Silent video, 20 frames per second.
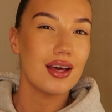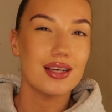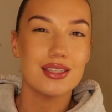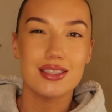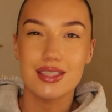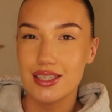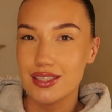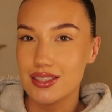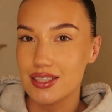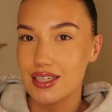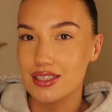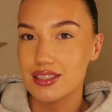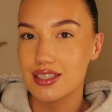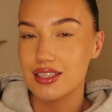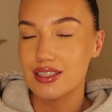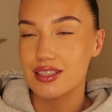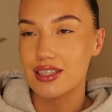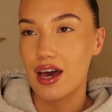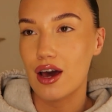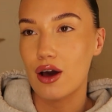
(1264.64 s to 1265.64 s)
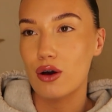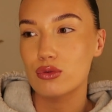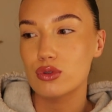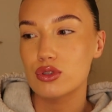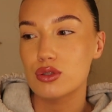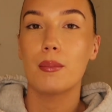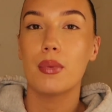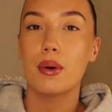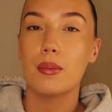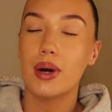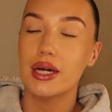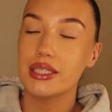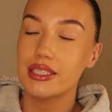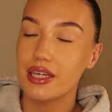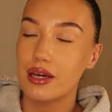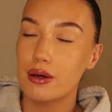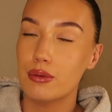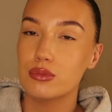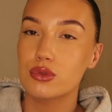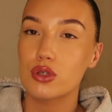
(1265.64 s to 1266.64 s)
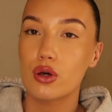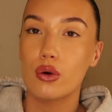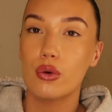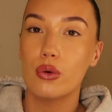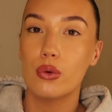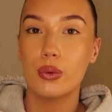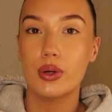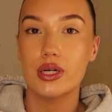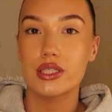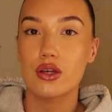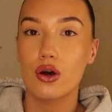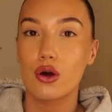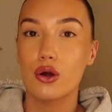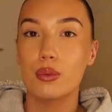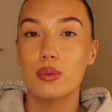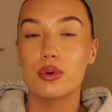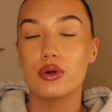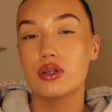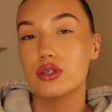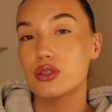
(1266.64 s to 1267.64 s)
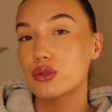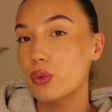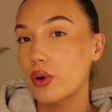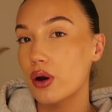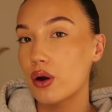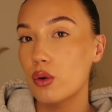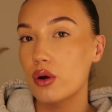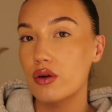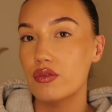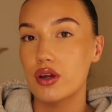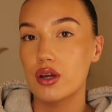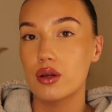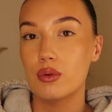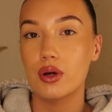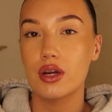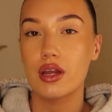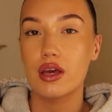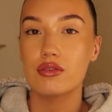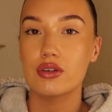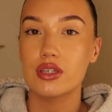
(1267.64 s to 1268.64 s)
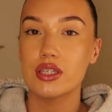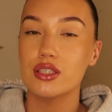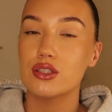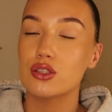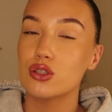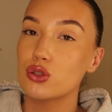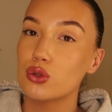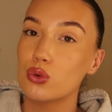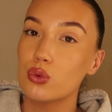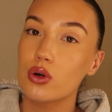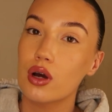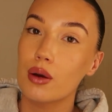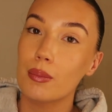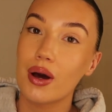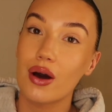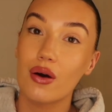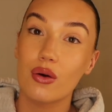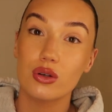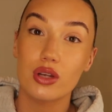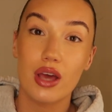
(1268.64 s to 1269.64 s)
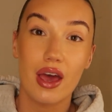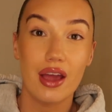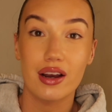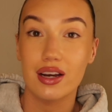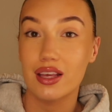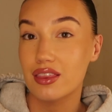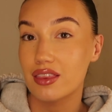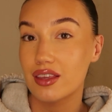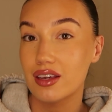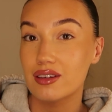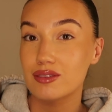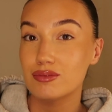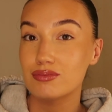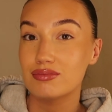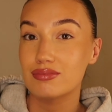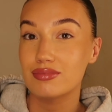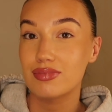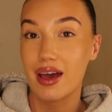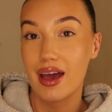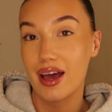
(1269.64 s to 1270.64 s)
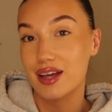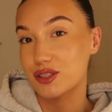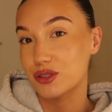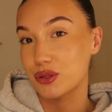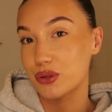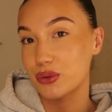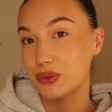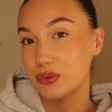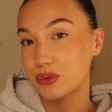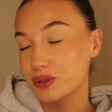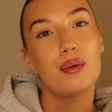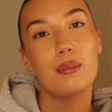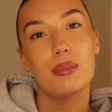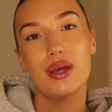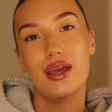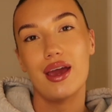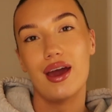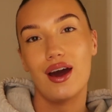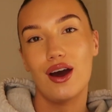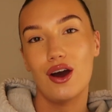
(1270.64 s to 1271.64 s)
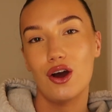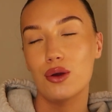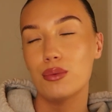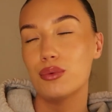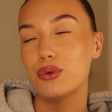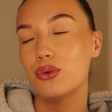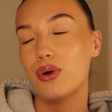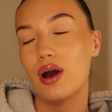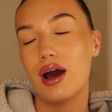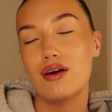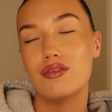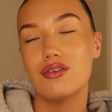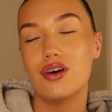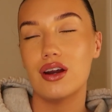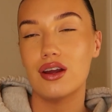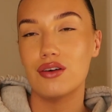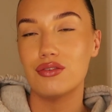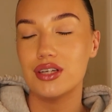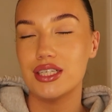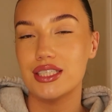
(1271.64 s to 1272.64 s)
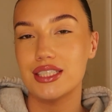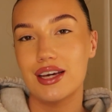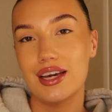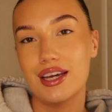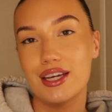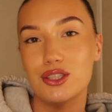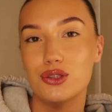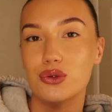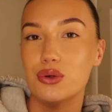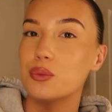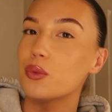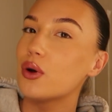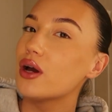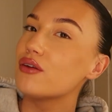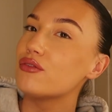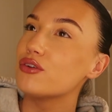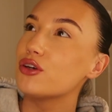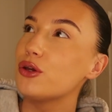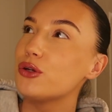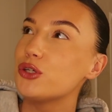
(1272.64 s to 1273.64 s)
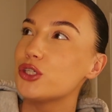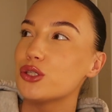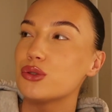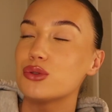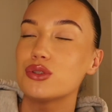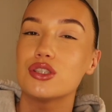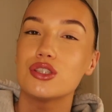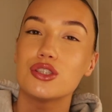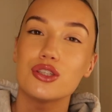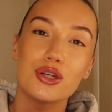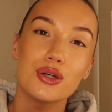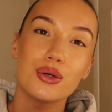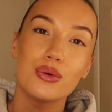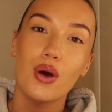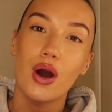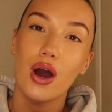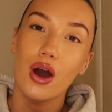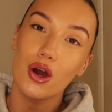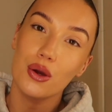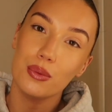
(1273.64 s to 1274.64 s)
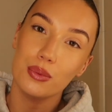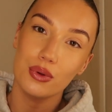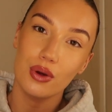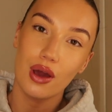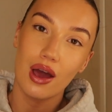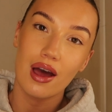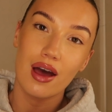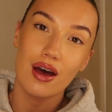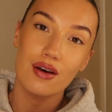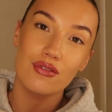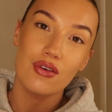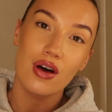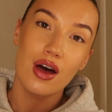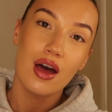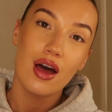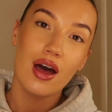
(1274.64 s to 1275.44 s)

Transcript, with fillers: as easy as it sounds, but my D Ms are always open as well if anyone ever needs to talk about anything at all. But yeah, I hope you'll have a lovely day doing whatever you choose to do. I hope you have